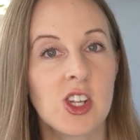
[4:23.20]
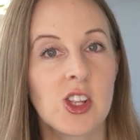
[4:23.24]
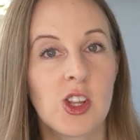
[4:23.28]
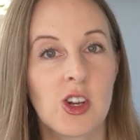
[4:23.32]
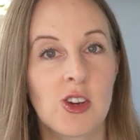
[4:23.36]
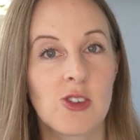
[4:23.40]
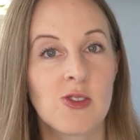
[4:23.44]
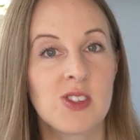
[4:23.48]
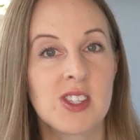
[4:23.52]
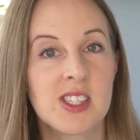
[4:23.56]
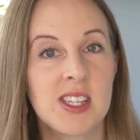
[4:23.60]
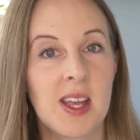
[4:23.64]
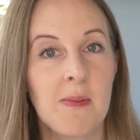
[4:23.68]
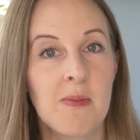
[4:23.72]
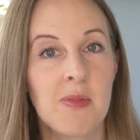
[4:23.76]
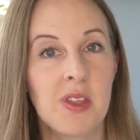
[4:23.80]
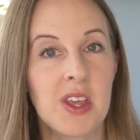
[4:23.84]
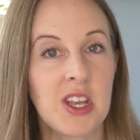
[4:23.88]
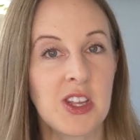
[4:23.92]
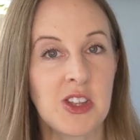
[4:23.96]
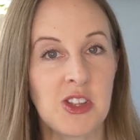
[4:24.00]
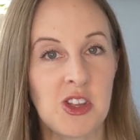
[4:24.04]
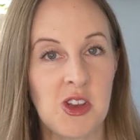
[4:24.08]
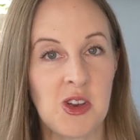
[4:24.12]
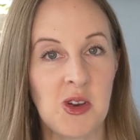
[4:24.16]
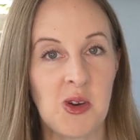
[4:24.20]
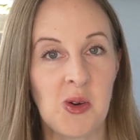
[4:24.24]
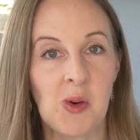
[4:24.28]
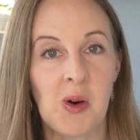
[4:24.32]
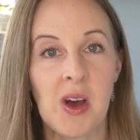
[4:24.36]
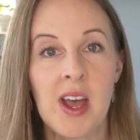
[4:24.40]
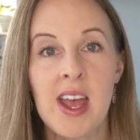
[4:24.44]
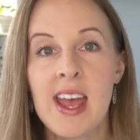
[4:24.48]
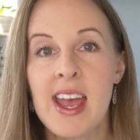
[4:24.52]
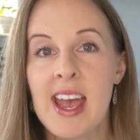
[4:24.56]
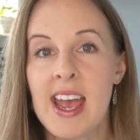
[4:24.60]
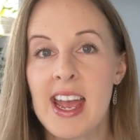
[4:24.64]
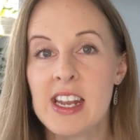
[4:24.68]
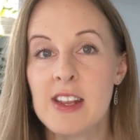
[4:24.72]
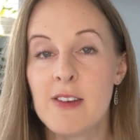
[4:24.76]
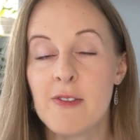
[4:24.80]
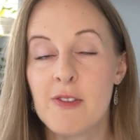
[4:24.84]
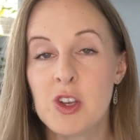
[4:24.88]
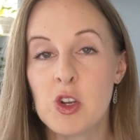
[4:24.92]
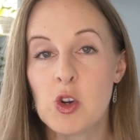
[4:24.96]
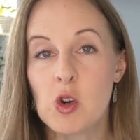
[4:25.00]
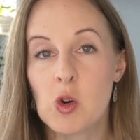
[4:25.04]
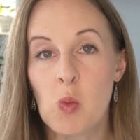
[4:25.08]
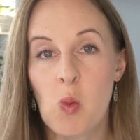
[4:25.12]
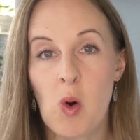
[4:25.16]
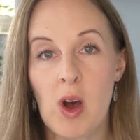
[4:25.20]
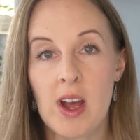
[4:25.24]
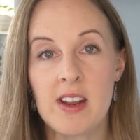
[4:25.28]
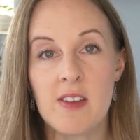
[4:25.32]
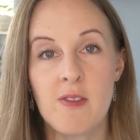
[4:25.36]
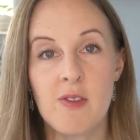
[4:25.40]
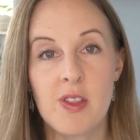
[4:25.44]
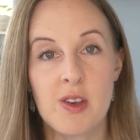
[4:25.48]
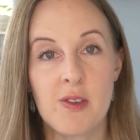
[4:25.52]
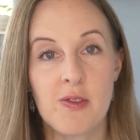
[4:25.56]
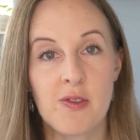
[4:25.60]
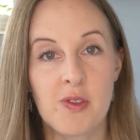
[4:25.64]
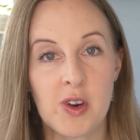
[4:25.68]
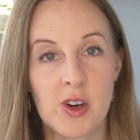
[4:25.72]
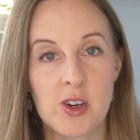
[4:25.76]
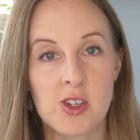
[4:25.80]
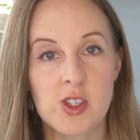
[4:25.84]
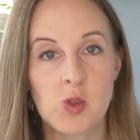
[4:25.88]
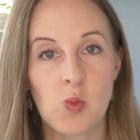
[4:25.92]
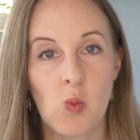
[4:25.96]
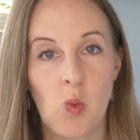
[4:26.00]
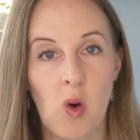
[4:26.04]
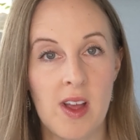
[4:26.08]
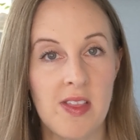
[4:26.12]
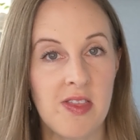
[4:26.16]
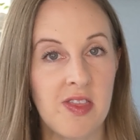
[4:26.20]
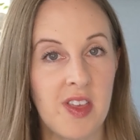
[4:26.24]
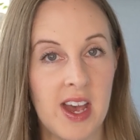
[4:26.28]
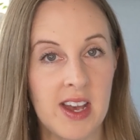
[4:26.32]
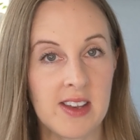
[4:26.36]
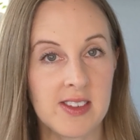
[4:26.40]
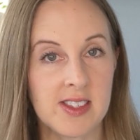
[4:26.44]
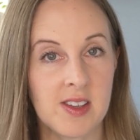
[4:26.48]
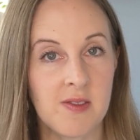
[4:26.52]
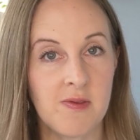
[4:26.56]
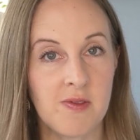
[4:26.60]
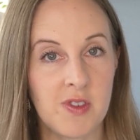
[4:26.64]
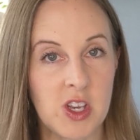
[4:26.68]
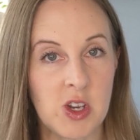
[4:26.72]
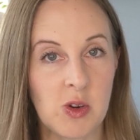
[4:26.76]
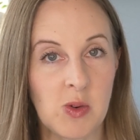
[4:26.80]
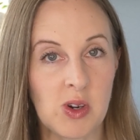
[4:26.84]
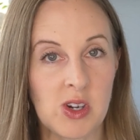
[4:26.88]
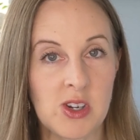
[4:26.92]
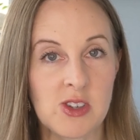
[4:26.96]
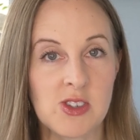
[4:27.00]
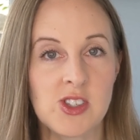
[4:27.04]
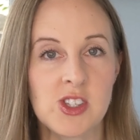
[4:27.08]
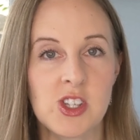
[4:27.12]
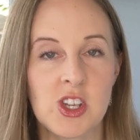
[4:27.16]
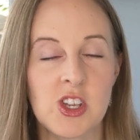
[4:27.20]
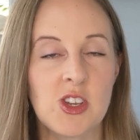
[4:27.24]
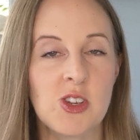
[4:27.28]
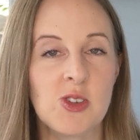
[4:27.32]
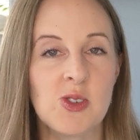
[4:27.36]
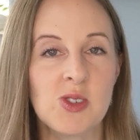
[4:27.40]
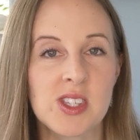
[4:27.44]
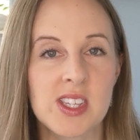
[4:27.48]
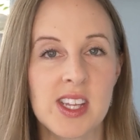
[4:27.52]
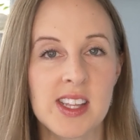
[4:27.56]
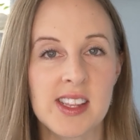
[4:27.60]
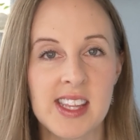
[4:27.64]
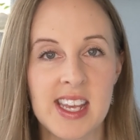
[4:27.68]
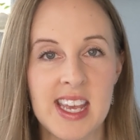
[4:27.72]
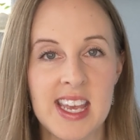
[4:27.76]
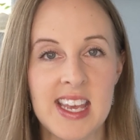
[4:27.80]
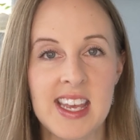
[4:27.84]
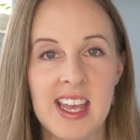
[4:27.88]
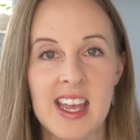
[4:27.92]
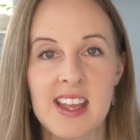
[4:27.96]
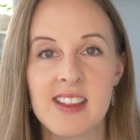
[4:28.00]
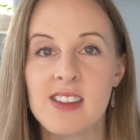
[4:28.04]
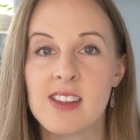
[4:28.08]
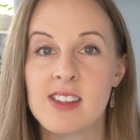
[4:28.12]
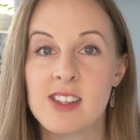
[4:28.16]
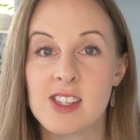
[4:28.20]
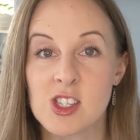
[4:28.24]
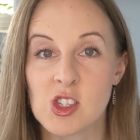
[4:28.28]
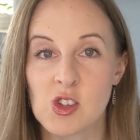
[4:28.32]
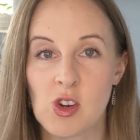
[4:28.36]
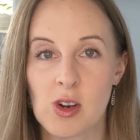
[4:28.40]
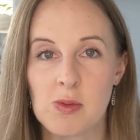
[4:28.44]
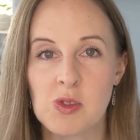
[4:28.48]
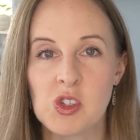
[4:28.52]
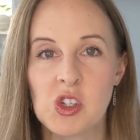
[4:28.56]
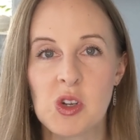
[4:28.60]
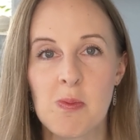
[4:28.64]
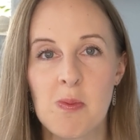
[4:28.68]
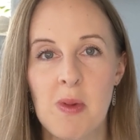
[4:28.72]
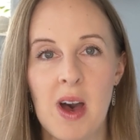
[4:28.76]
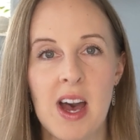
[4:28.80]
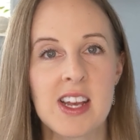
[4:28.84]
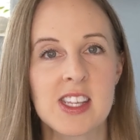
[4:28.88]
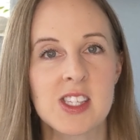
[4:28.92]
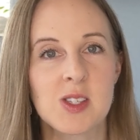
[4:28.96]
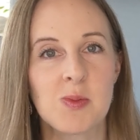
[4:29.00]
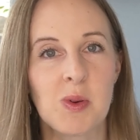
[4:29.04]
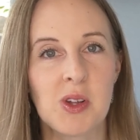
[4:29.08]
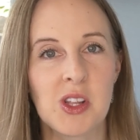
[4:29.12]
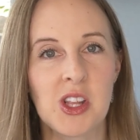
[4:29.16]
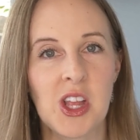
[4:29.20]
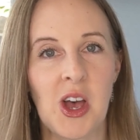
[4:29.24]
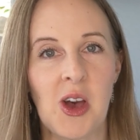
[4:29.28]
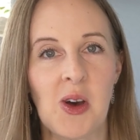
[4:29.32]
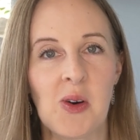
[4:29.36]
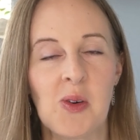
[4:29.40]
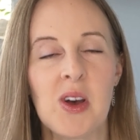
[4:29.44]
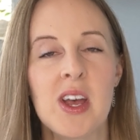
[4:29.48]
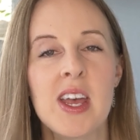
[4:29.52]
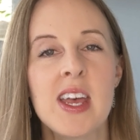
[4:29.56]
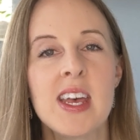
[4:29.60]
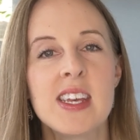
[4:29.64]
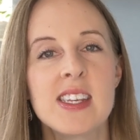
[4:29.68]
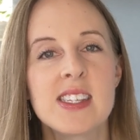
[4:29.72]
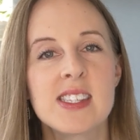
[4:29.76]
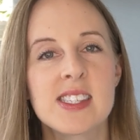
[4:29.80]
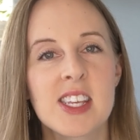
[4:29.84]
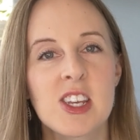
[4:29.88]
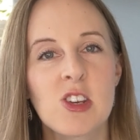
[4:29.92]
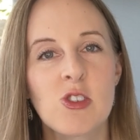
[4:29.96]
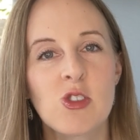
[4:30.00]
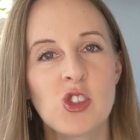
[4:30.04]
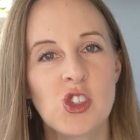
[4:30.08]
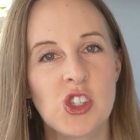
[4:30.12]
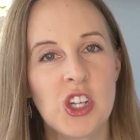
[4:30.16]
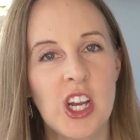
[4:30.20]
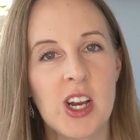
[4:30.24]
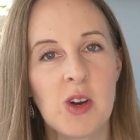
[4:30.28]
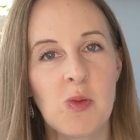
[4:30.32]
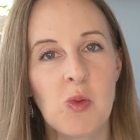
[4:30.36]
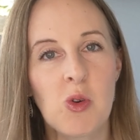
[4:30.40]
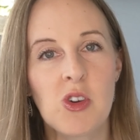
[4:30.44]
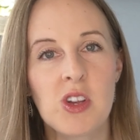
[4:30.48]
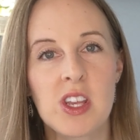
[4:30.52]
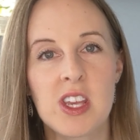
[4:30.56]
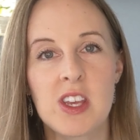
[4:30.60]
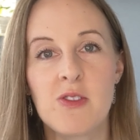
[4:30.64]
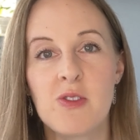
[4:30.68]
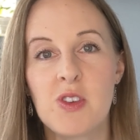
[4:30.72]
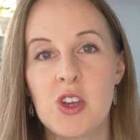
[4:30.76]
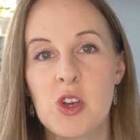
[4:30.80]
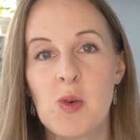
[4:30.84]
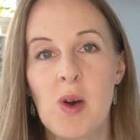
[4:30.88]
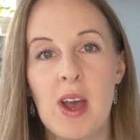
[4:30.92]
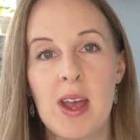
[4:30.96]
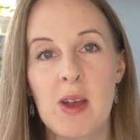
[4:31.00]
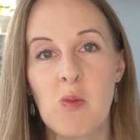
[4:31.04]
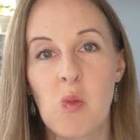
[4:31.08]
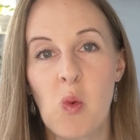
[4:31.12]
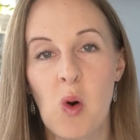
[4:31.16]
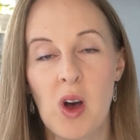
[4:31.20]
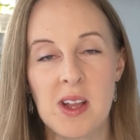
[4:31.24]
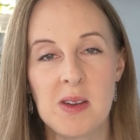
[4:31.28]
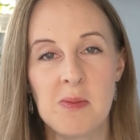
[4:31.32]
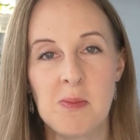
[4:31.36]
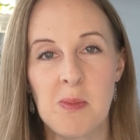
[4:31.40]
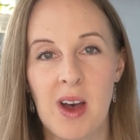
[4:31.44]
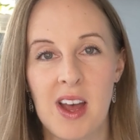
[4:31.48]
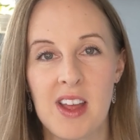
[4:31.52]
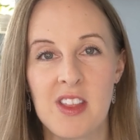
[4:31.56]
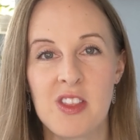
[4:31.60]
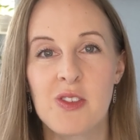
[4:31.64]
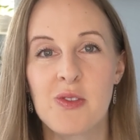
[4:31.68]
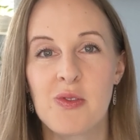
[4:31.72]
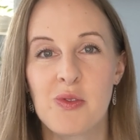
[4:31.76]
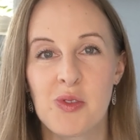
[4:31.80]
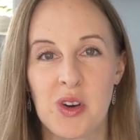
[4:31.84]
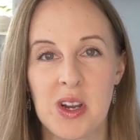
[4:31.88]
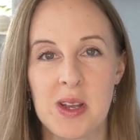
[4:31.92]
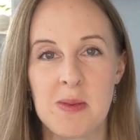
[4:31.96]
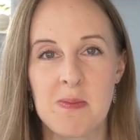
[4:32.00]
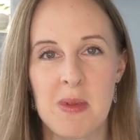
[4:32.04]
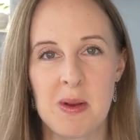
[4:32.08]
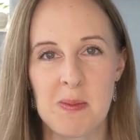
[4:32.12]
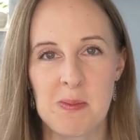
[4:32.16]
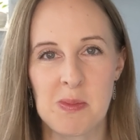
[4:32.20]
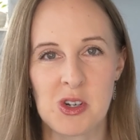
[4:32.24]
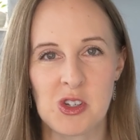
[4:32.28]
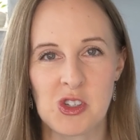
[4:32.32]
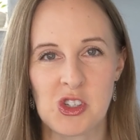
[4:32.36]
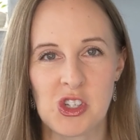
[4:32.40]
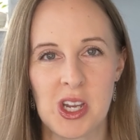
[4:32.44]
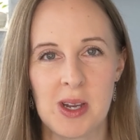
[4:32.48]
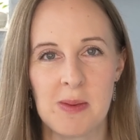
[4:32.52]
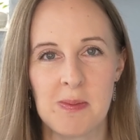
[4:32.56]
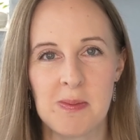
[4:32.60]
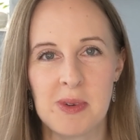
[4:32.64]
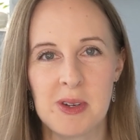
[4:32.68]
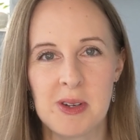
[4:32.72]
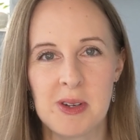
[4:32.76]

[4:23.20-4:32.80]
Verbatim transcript: to learn something new, and if you're one of the first 1,000 viewers to use the link in the description box below, Skillshare will give you a 1-month free membership.